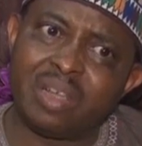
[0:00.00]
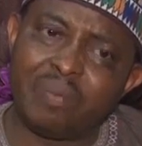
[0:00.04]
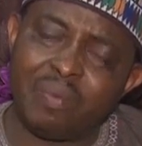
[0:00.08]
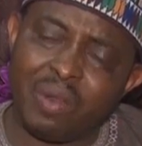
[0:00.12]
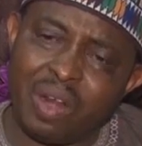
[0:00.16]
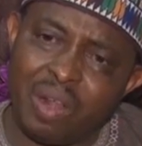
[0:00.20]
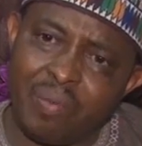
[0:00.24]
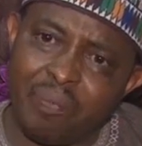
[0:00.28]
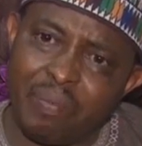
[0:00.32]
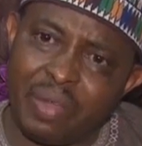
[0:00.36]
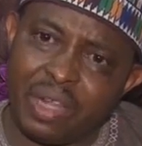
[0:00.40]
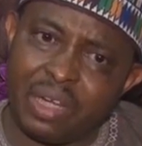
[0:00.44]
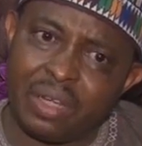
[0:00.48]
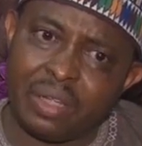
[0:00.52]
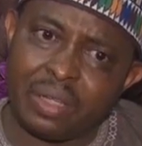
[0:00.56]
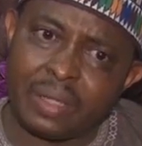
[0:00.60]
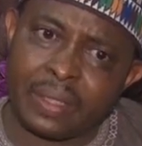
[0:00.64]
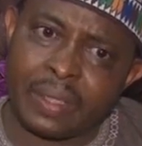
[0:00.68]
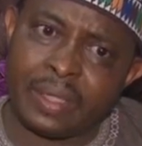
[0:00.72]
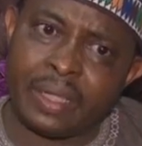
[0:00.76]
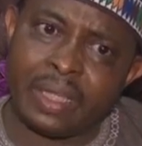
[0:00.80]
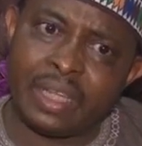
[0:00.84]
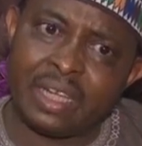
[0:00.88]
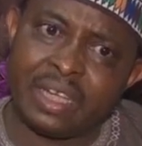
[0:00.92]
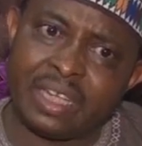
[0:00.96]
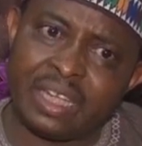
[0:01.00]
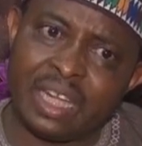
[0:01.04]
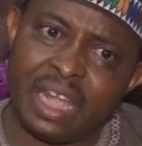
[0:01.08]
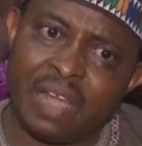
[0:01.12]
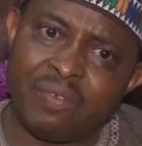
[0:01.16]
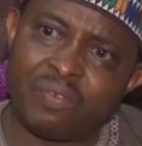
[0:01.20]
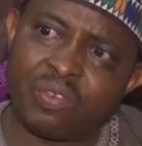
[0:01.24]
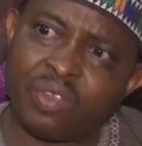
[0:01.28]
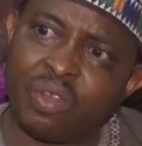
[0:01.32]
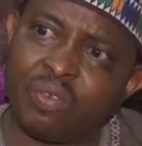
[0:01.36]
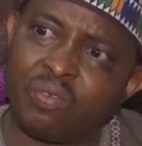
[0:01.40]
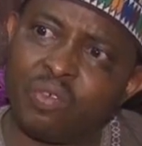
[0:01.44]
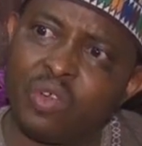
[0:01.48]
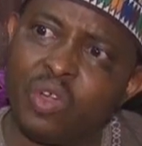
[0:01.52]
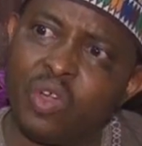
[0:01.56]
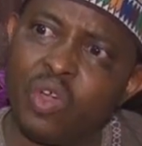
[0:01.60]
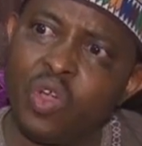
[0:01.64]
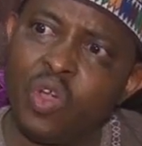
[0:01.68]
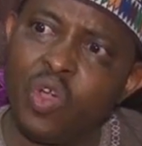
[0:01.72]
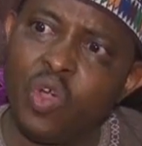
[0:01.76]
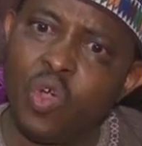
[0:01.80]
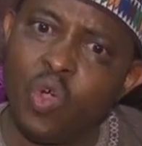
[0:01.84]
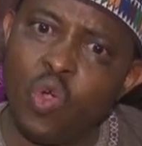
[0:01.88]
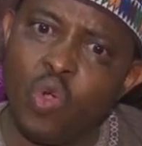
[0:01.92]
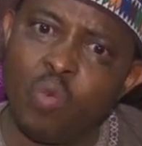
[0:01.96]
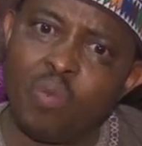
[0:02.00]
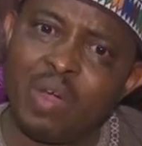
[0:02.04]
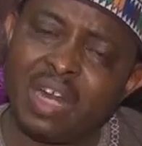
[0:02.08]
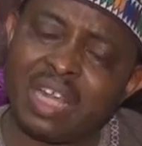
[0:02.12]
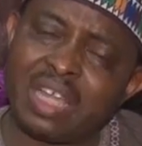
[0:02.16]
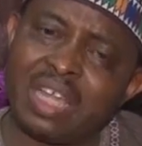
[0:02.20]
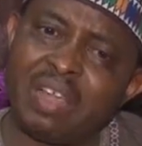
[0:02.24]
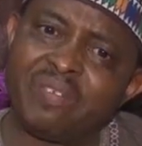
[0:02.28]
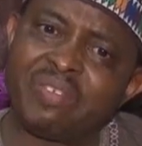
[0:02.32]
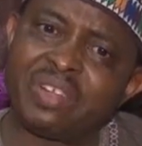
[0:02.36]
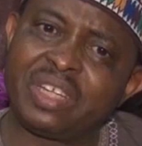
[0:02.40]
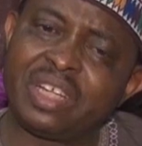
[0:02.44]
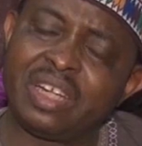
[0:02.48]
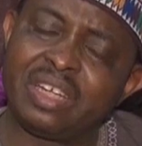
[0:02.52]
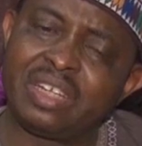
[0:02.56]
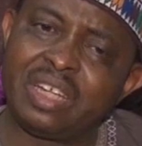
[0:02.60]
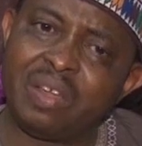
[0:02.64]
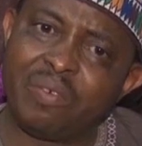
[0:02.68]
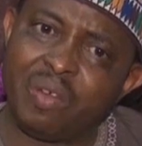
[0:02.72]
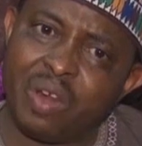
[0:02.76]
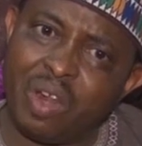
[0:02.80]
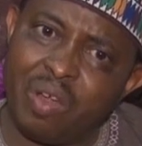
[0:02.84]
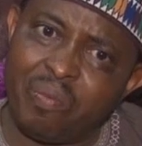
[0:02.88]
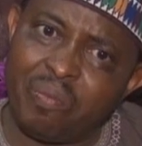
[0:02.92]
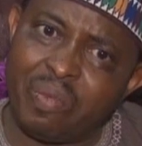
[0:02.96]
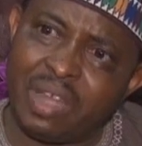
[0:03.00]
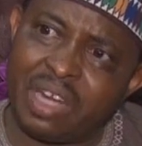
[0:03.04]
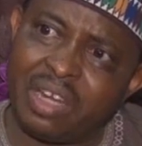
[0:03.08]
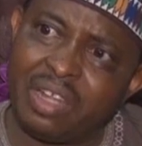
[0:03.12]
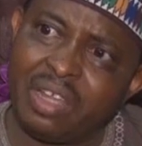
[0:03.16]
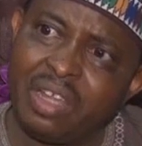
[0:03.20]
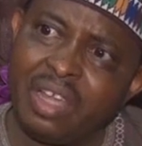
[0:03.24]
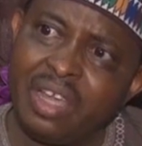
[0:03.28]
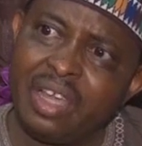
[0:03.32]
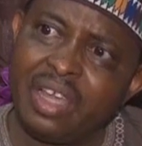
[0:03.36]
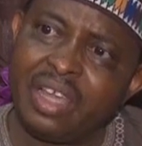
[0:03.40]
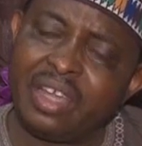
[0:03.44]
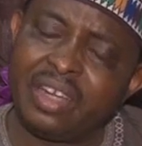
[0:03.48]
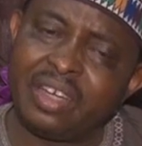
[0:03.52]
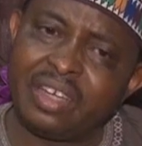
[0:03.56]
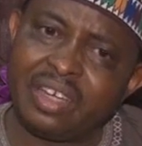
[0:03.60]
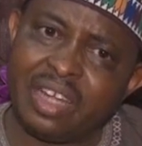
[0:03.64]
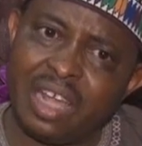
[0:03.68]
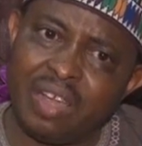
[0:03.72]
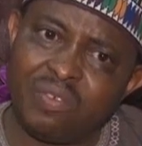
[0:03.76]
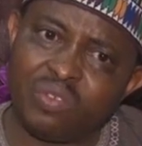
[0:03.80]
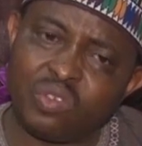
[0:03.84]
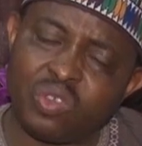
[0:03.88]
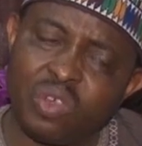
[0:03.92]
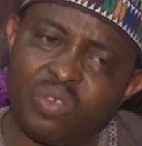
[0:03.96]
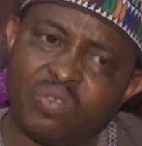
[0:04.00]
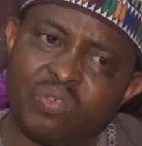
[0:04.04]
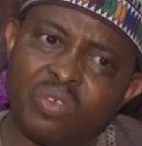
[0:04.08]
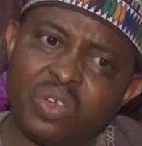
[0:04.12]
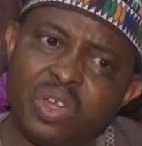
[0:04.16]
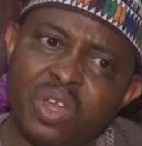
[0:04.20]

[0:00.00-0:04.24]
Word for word: development, in terms of human capital development, in terms of